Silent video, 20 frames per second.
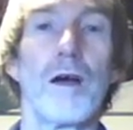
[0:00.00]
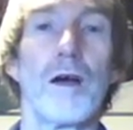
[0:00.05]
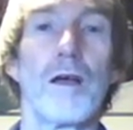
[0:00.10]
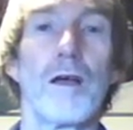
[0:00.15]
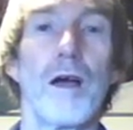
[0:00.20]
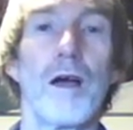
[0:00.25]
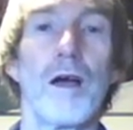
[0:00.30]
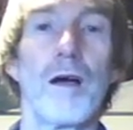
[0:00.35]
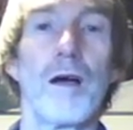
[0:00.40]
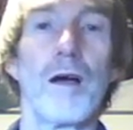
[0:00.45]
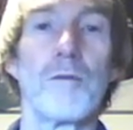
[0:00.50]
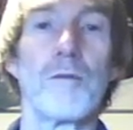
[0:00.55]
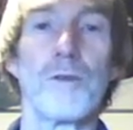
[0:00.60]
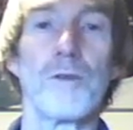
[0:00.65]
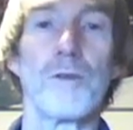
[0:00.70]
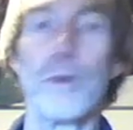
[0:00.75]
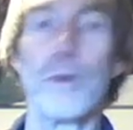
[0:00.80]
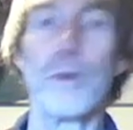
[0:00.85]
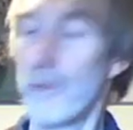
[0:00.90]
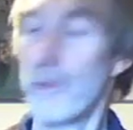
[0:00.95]
I'm
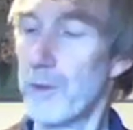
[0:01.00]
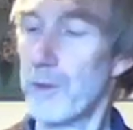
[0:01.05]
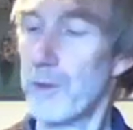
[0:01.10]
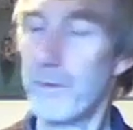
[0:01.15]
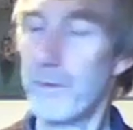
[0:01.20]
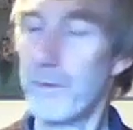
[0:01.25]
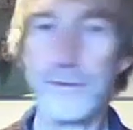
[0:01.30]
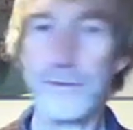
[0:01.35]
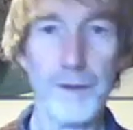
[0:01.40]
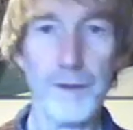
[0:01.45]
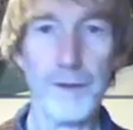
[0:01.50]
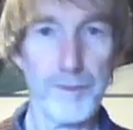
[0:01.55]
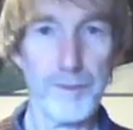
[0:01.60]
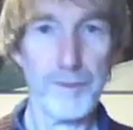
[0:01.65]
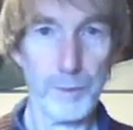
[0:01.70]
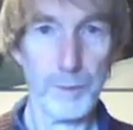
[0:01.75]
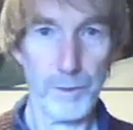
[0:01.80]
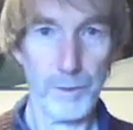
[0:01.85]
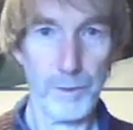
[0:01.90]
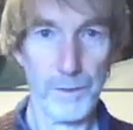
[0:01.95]
sure it should be
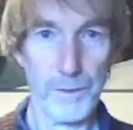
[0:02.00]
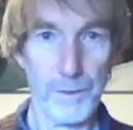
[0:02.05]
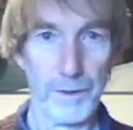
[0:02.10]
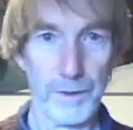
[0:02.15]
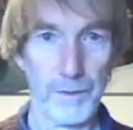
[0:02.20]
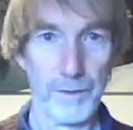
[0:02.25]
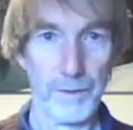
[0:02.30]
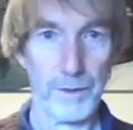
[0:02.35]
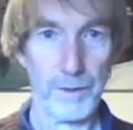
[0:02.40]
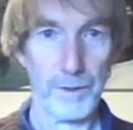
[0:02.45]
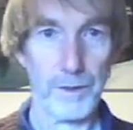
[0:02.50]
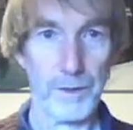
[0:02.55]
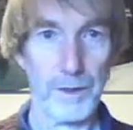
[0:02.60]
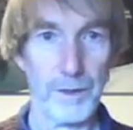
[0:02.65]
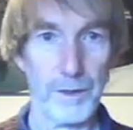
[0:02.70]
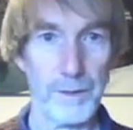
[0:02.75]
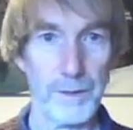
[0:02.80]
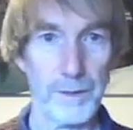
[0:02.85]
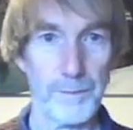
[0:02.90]
5.6 actually.